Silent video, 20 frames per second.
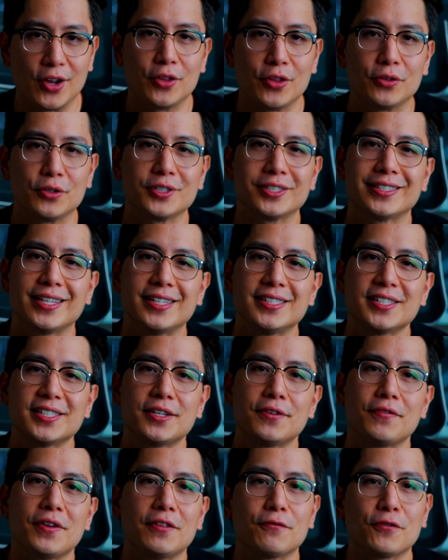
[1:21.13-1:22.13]
other
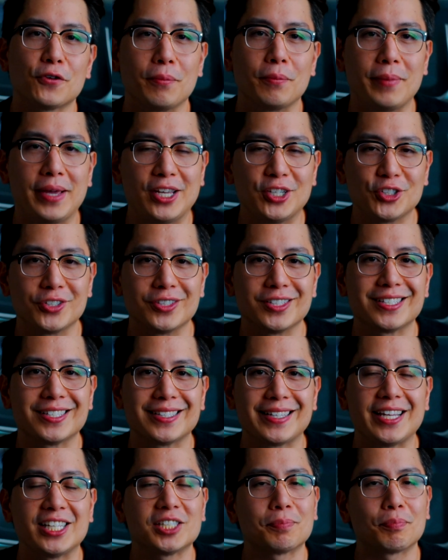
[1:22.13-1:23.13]
sensitive information
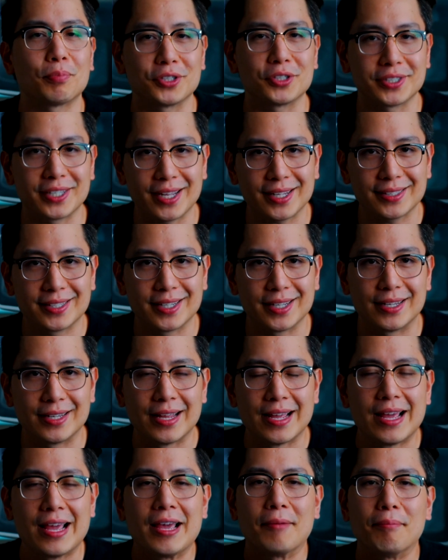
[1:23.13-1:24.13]
stays
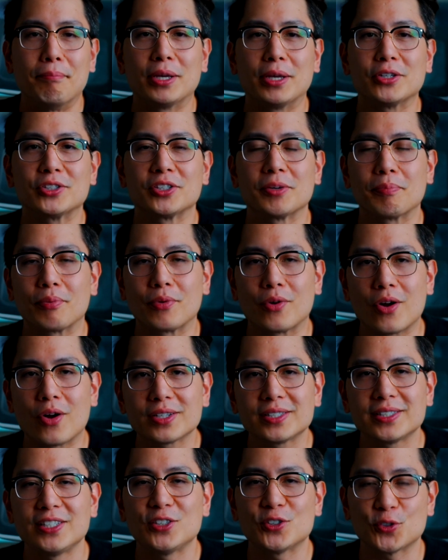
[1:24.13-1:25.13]
protected because a
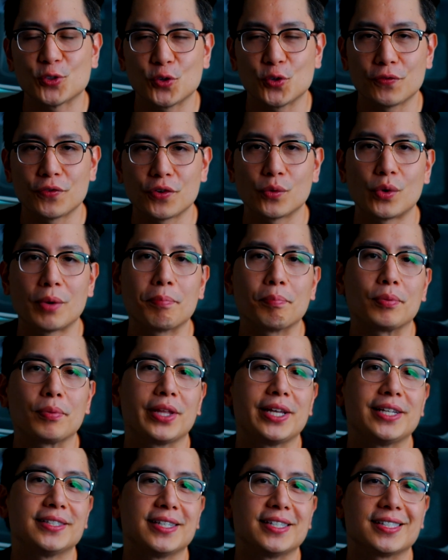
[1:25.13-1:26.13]
proxy server
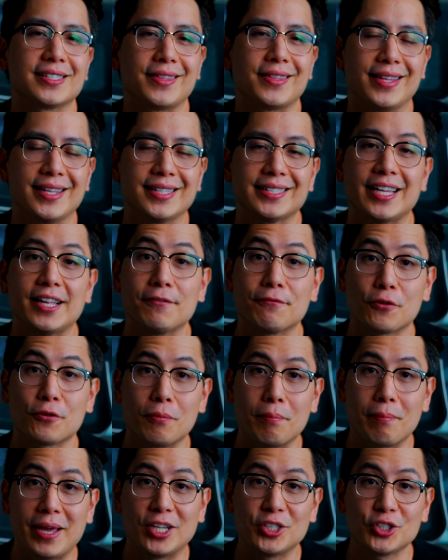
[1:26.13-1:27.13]
replaces this
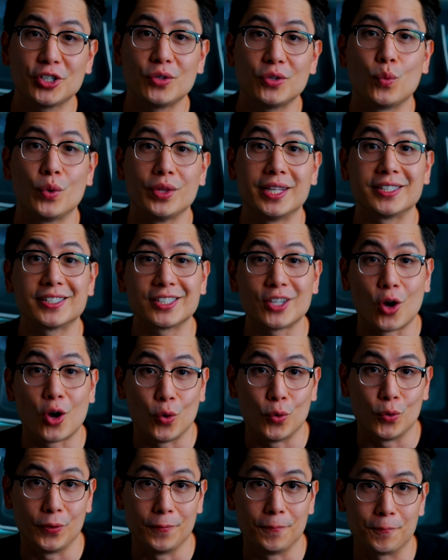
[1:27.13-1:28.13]
information with its
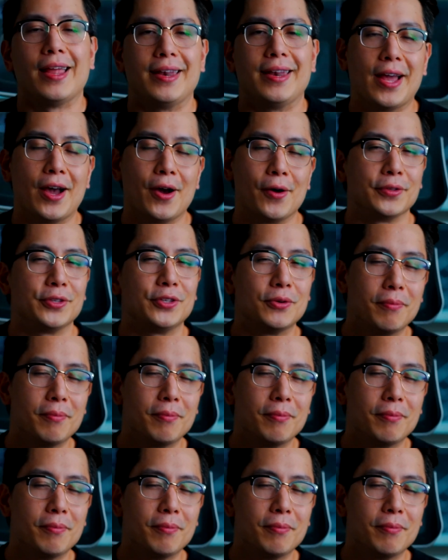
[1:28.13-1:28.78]
own. Now, you